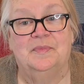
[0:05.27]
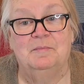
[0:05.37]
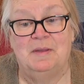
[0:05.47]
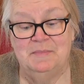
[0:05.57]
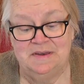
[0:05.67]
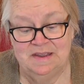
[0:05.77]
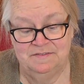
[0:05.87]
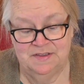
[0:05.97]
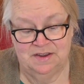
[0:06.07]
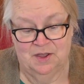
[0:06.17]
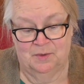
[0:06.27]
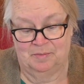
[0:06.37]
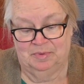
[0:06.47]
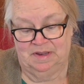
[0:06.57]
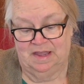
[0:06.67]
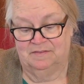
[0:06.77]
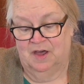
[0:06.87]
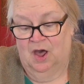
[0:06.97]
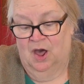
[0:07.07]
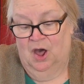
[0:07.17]
my Monday video, I believe.
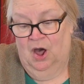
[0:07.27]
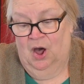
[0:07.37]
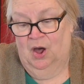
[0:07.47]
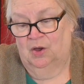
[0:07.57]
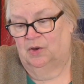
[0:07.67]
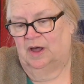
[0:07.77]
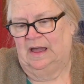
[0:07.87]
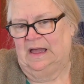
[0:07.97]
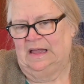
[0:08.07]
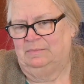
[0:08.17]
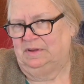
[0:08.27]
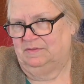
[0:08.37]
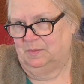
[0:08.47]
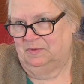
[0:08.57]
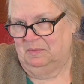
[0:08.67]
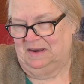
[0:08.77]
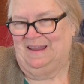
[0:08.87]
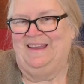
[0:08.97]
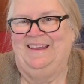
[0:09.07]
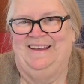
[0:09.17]
I believe it was Monday.